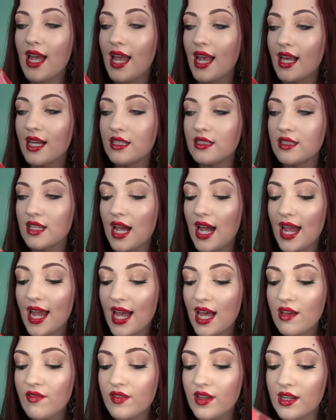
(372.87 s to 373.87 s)
And I
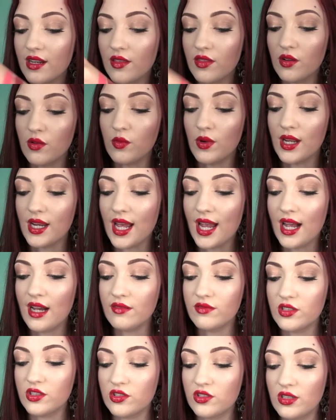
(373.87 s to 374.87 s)
have another one. I
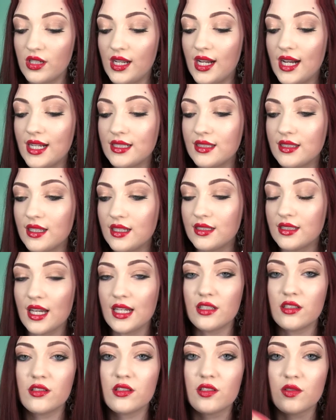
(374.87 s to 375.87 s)
have to show you guys this.
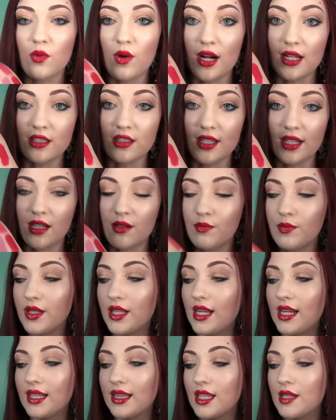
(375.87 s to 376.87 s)
I just swatched like a
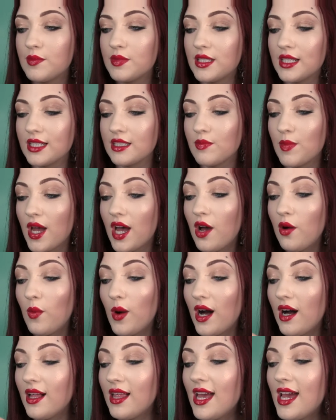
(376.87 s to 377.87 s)
billion lipsticks, but oh
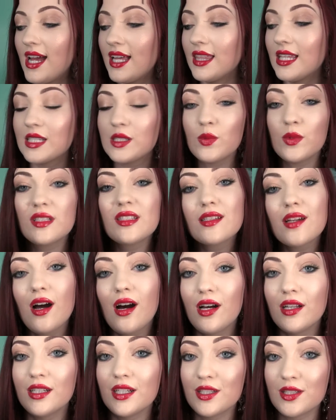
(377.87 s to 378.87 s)
well. This one's
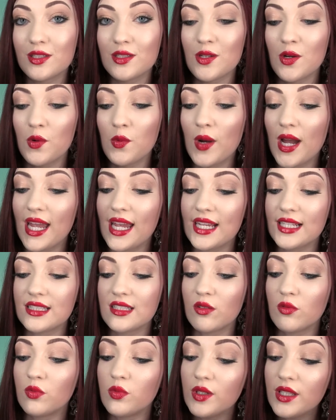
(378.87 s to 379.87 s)
called Snow White.
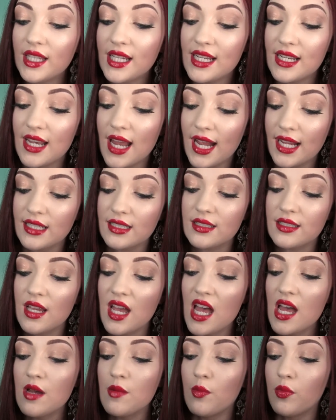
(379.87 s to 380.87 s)
It's a really nice
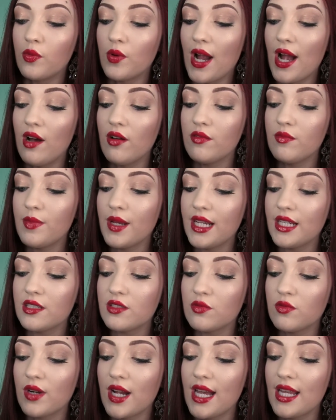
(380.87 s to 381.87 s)
brown
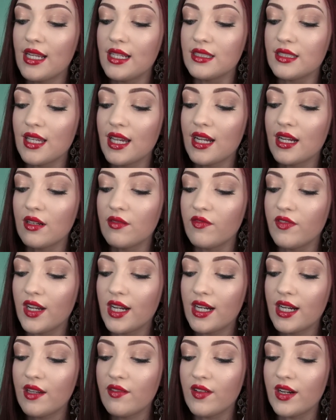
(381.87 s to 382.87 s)
based red. It's like
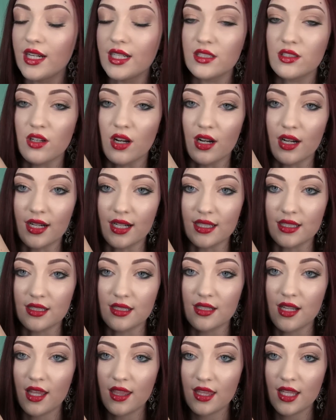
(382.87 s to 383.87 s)
very very dark.
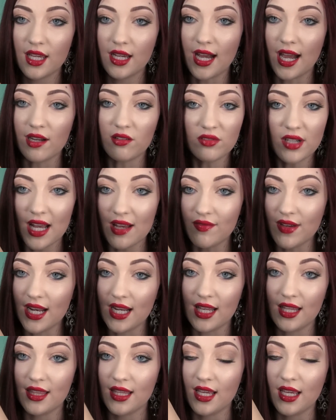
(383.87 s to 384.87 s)
It's nothing, I don't have
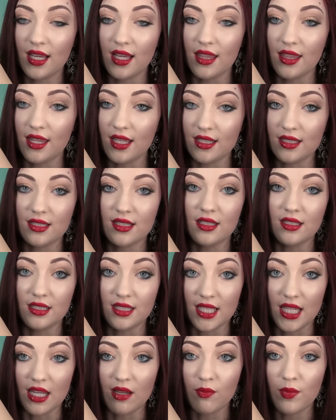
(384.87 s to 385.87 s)
anything this
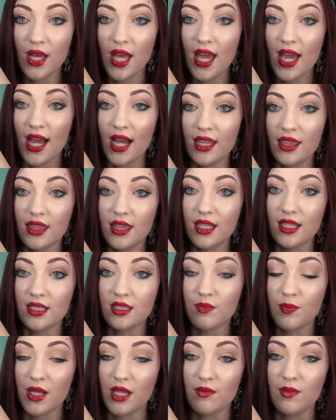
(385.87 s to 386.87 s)
deep and
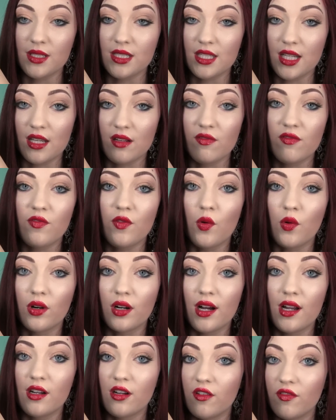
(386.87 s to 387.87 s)
this pigmented
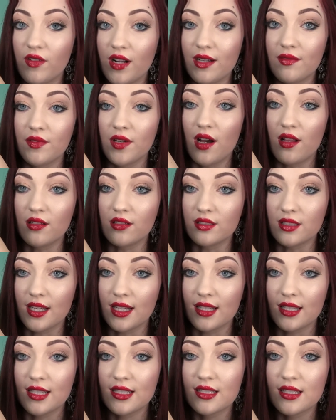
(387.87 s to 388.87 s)
for under five dollars.
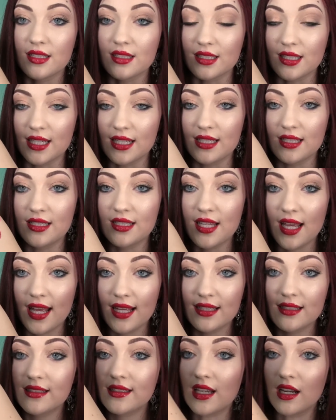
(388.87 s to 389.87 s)
Like this is
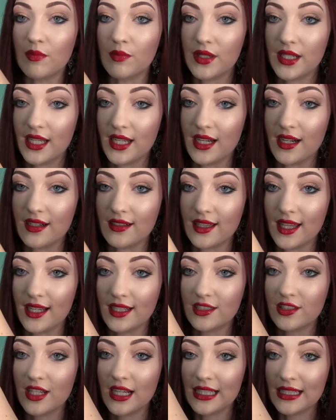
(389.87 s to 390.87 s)
intense up in here.
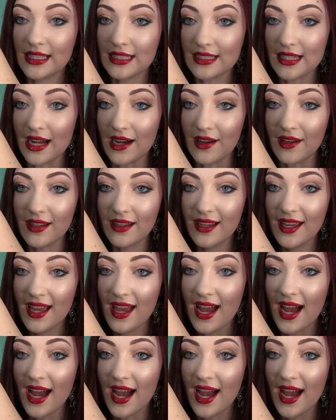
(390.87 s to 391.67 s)
Like check this out.